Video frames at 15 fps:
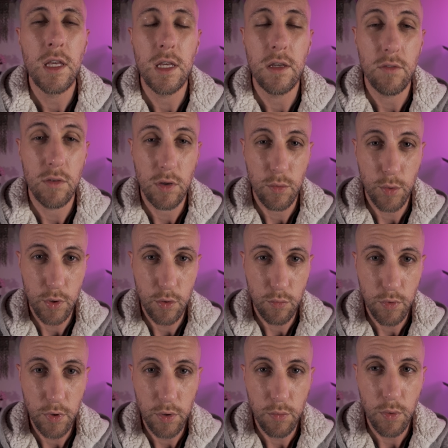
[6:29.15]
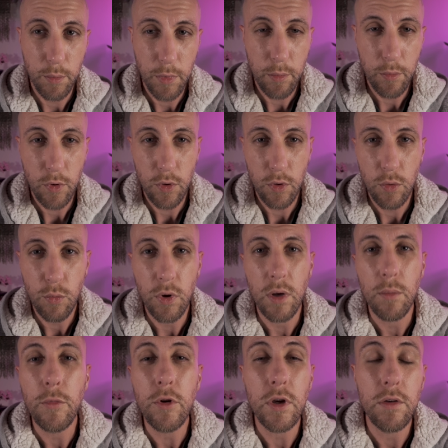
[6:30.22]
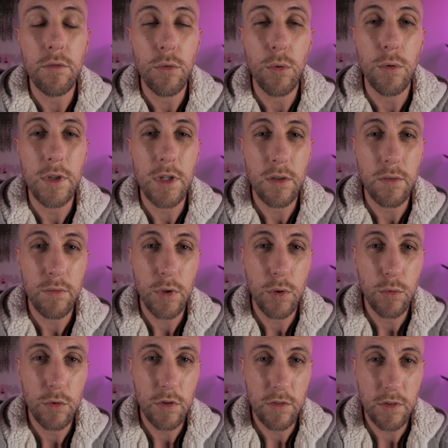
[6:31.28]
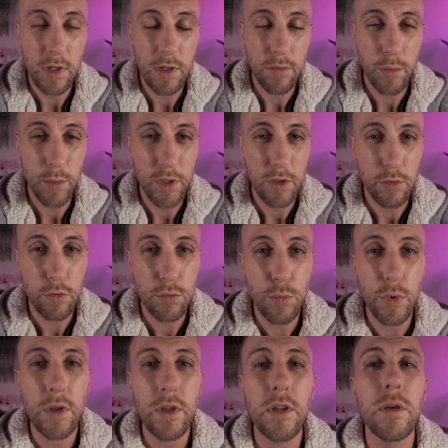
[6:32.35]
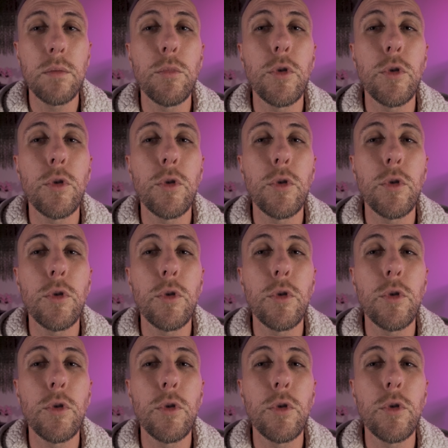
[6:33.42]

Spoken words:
Even though I don't really remember what I'm looking for with the lymph nodes aside from a little swelling,